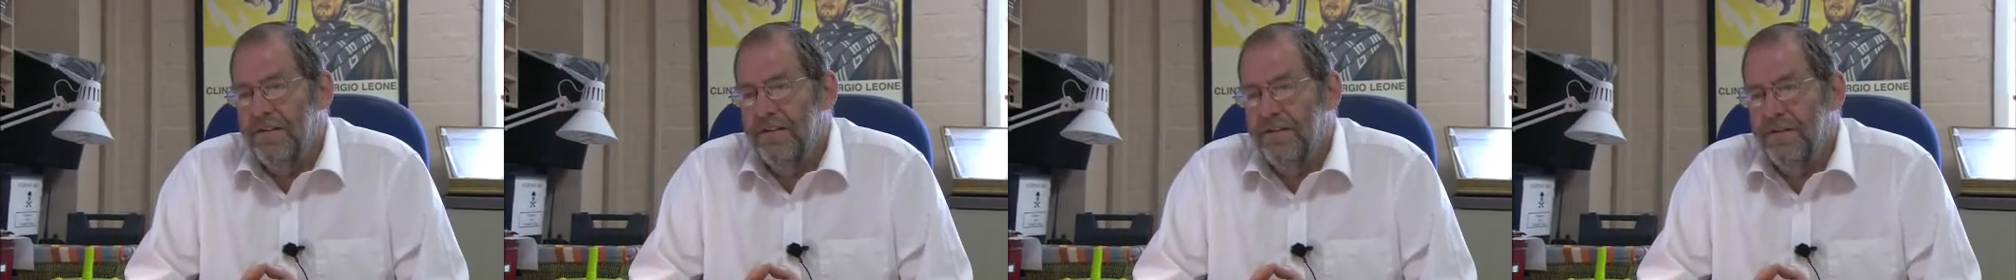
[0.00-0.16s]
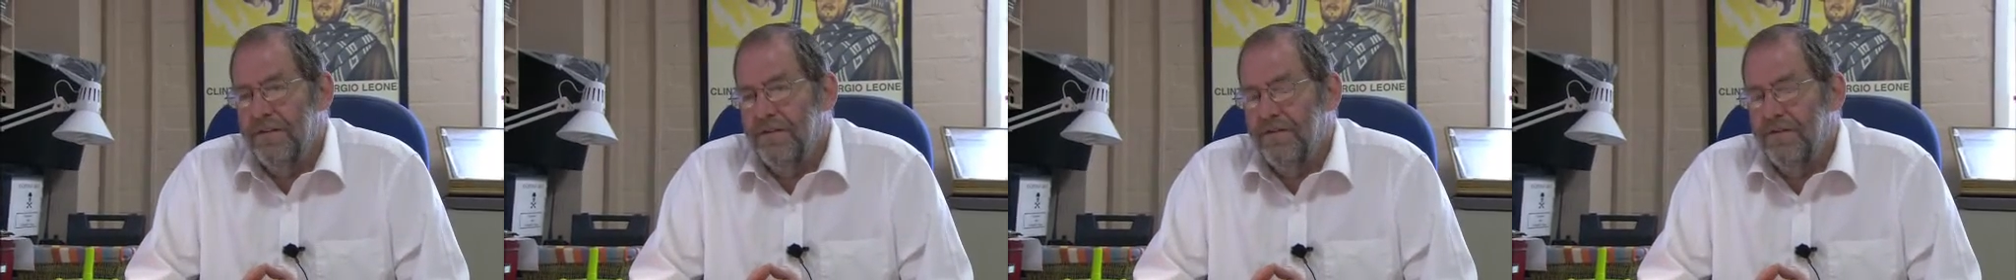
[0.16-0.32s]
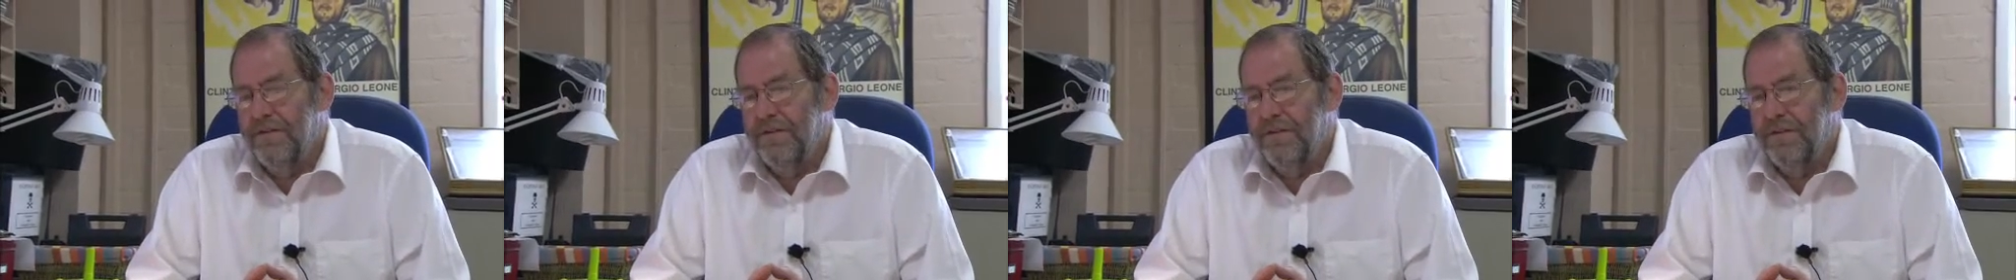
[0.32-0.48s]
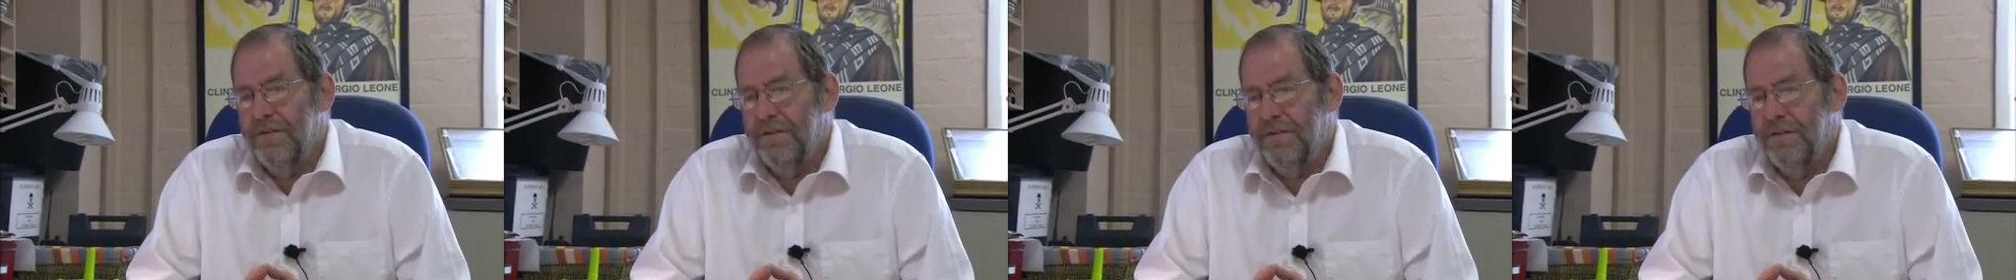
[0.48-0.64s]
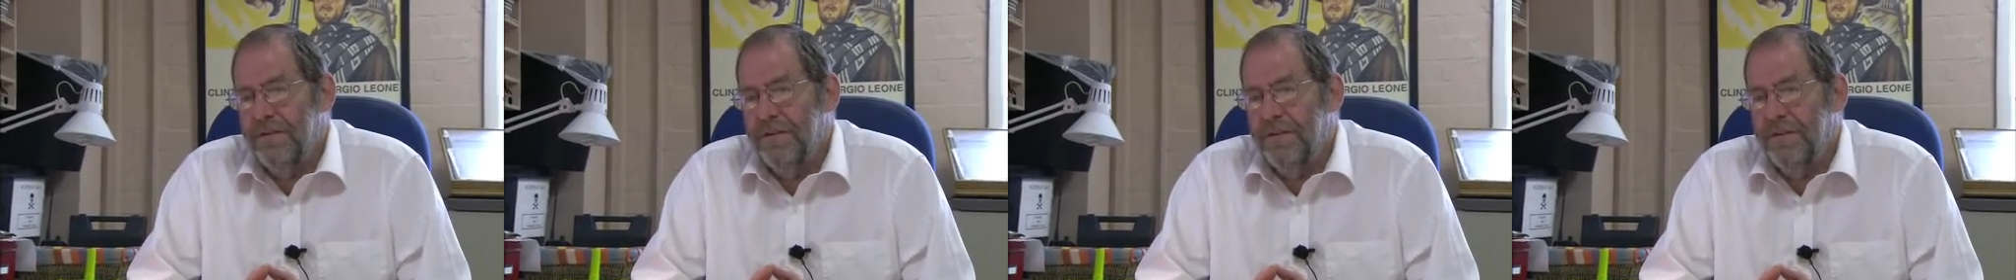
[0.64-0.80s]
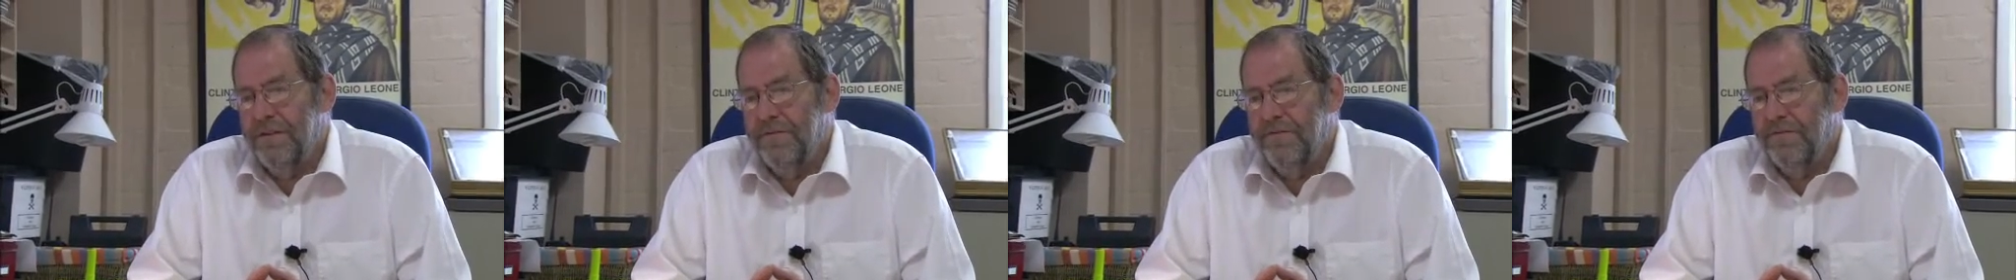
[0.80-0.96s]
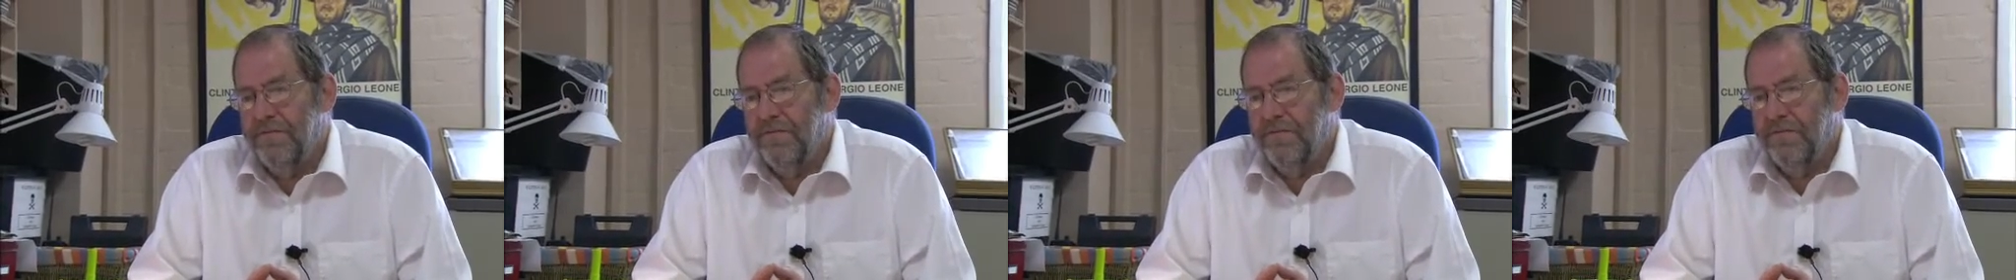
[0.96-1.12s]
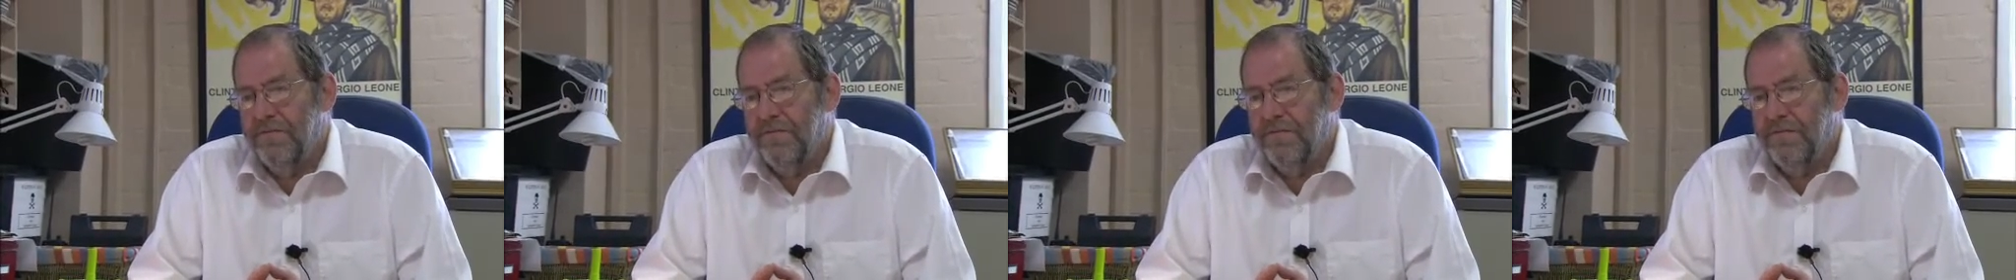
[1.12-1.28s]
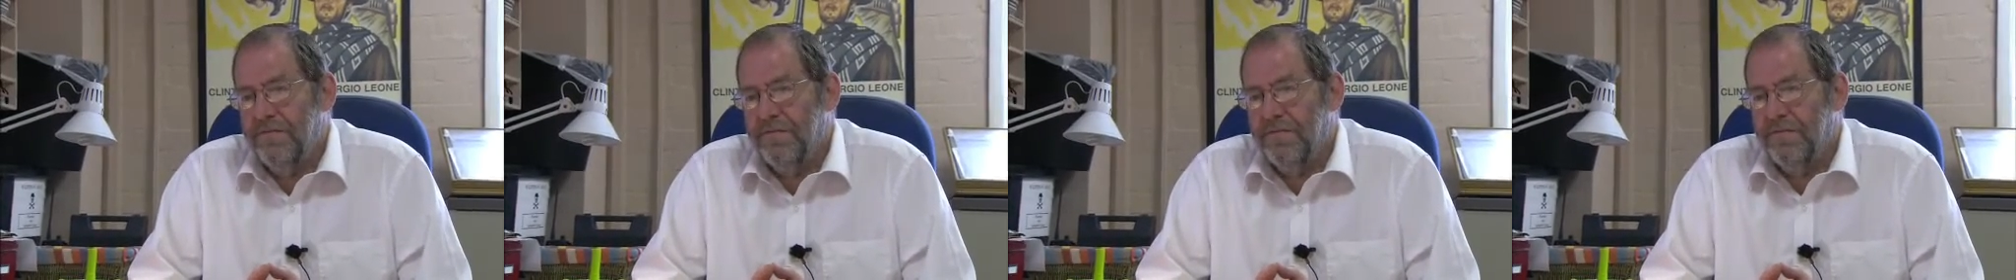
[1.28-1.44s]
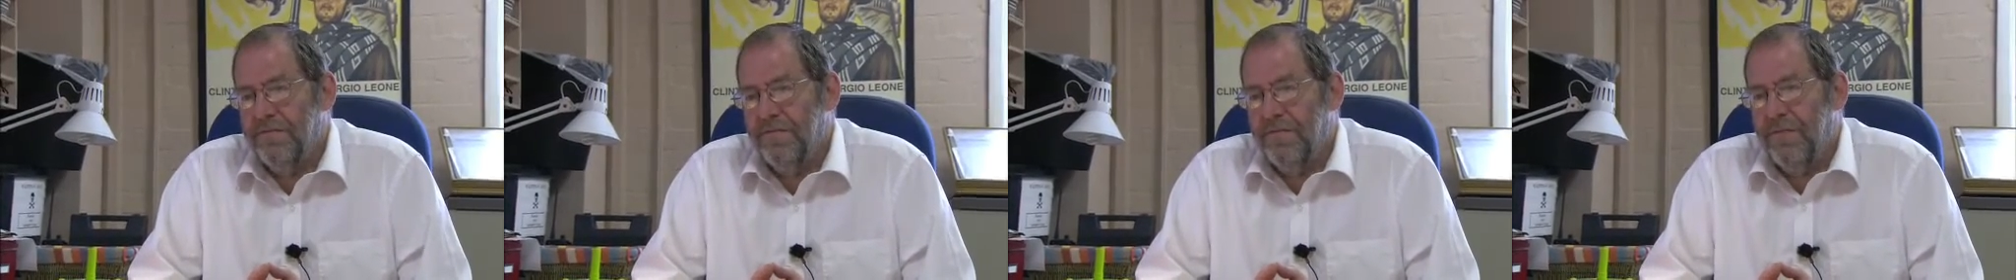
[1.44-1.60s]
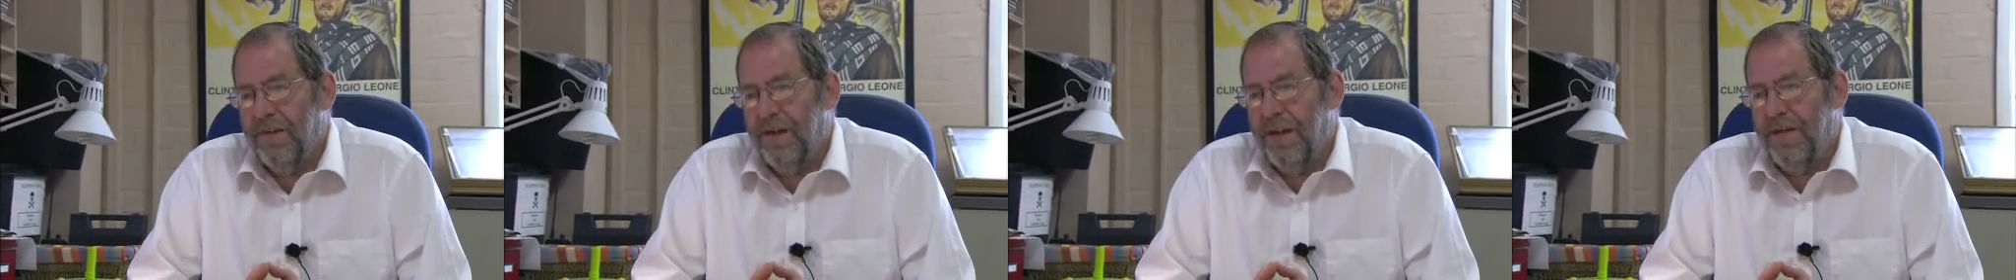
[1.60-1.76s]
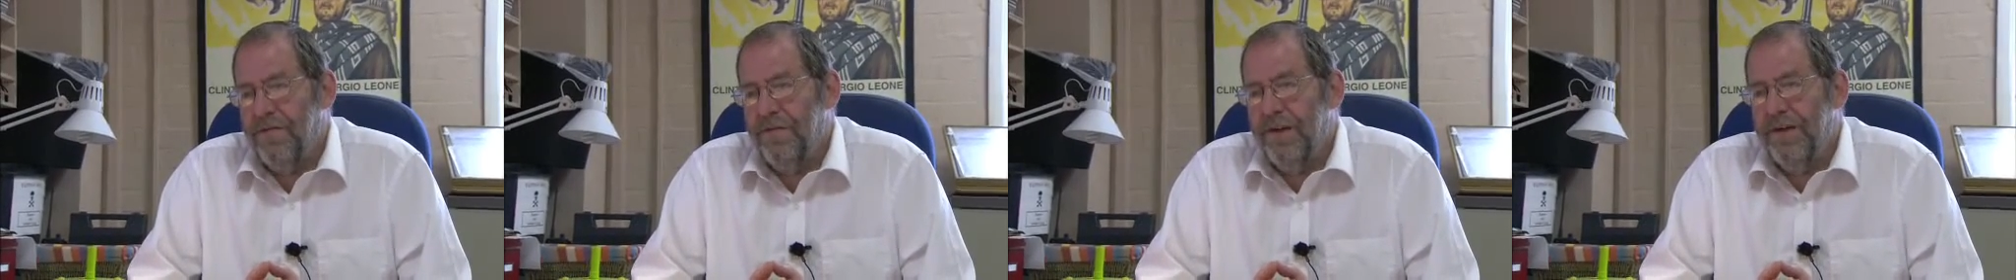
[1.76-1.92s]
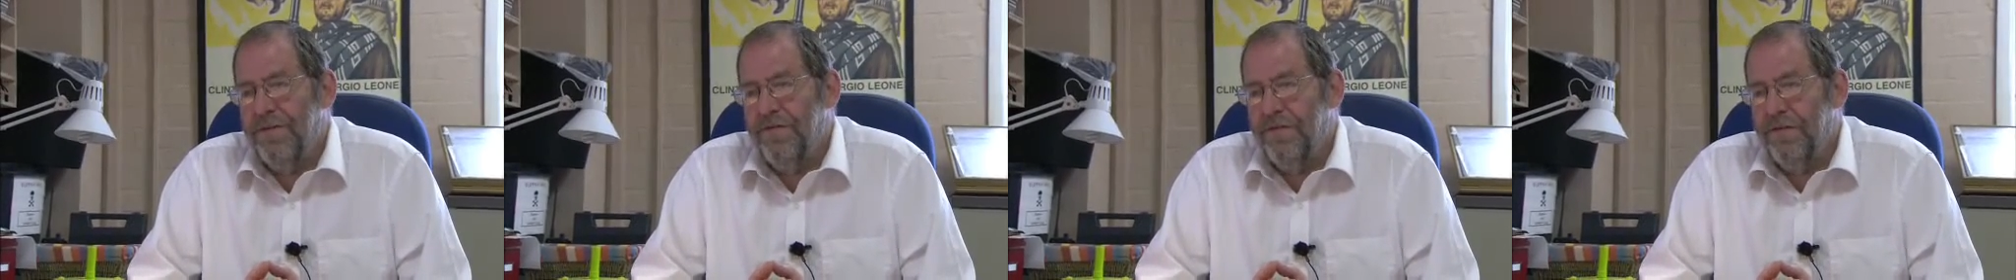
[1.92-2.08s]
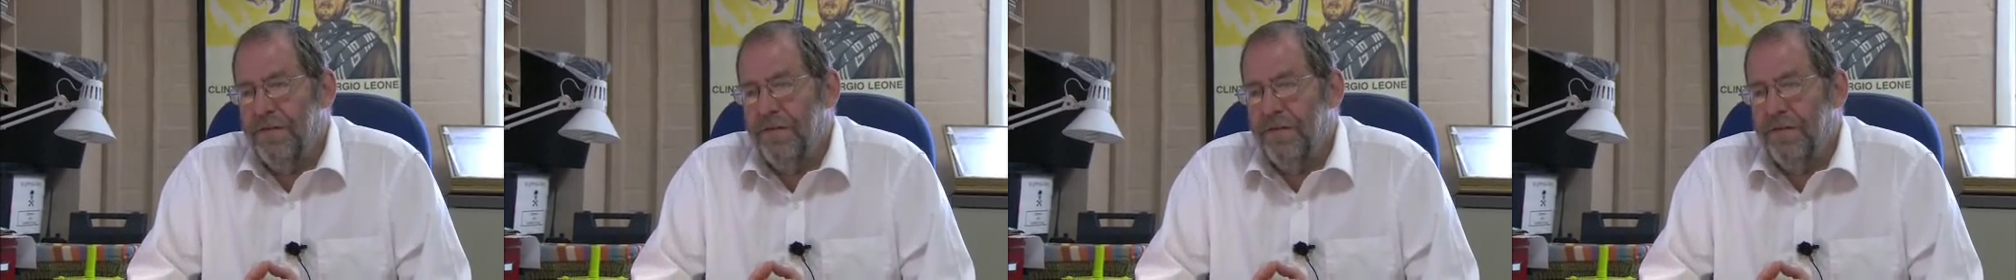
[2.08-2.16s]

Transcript: And um, I made